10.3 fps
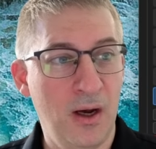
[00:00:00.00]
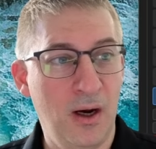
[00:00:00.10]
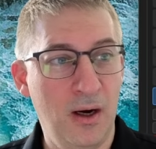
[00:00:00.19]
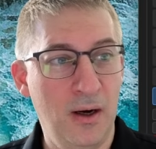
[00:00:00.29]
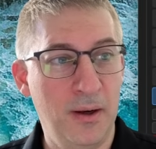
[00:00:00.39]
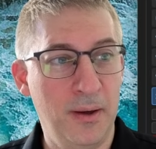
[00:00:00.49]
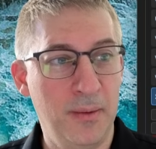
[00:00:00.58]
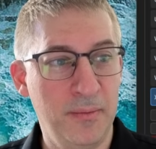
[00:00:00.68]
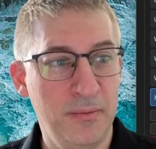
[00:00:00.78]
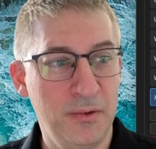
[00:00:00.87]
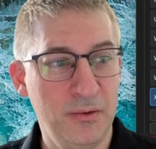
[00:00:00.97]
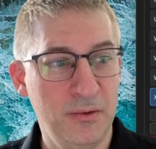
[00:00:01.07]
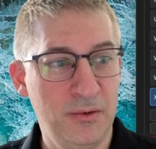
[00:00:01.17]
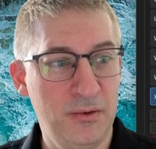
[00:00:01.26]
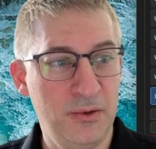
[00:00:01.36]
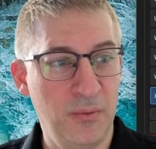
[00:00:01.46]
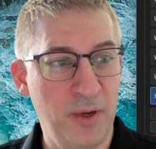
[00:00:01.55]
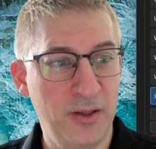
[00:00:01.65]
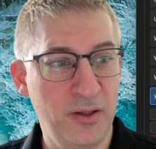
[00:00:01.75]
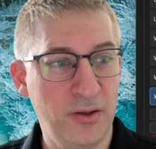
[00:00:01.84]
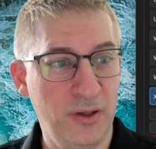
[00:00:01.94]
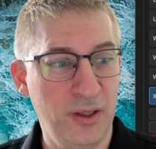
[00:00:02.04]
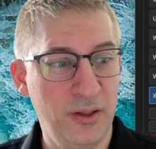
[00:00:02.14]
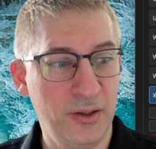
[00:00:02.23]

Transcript: So basically,